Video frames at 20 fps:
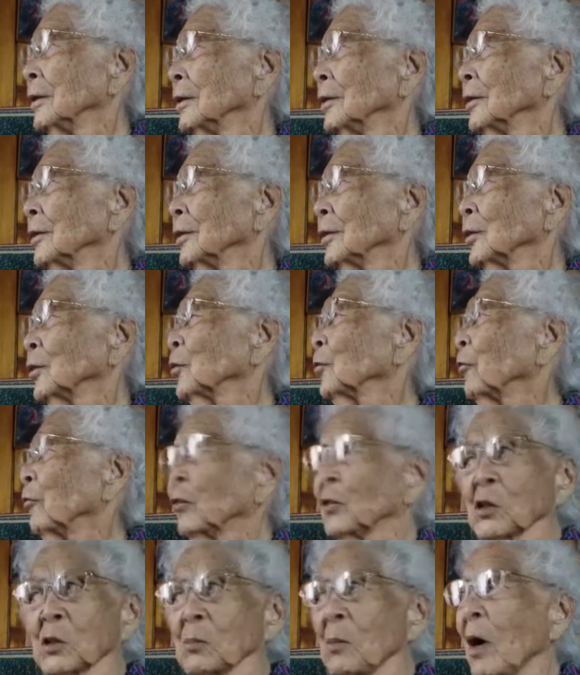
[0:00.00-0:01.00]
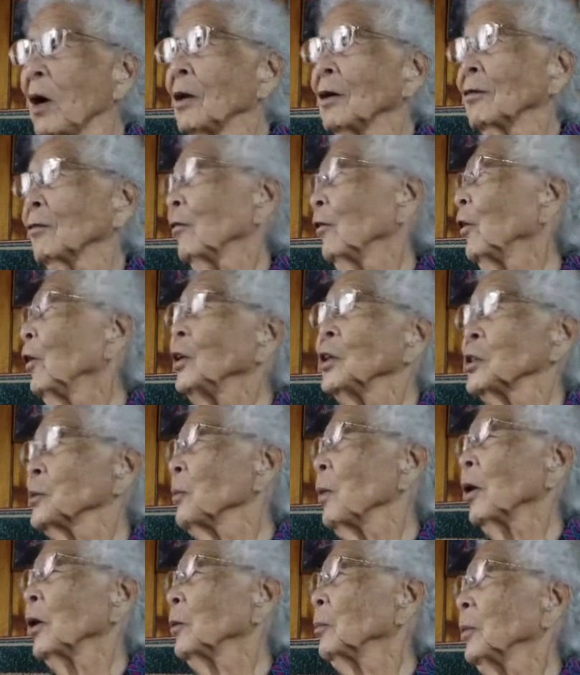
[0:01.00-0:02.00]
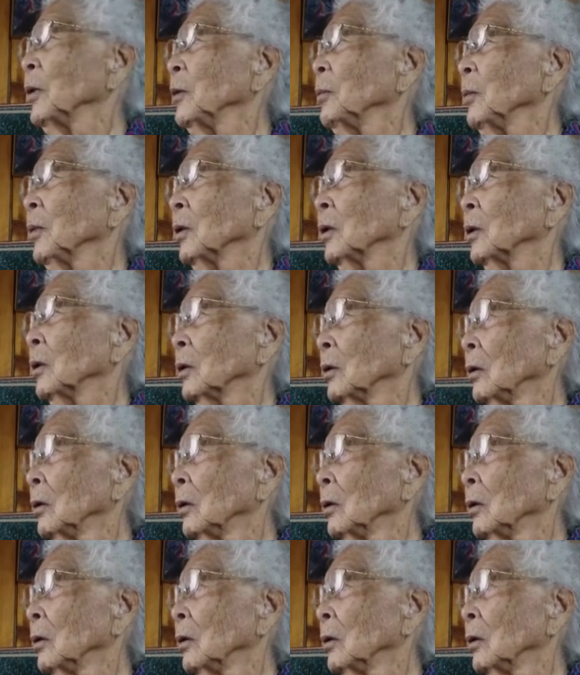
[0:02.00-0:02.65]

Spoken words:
It's smart, very smart people.